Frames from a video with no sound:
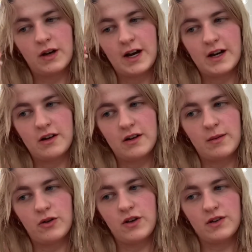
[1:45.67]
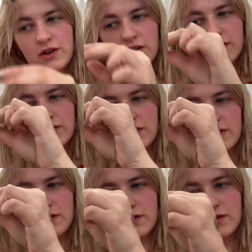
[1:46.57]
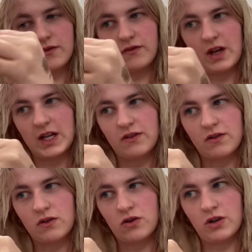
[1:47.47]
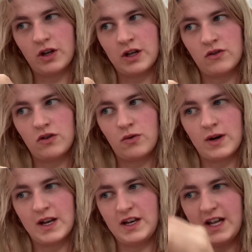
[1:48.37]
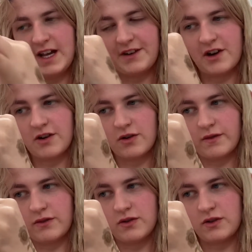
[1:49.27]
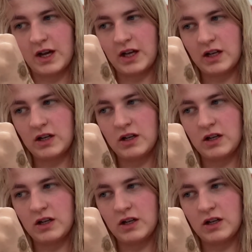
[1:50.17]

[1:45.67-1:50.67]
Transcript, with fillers: and I'm not using gloves because this colour is nowhere near dark enough to stain.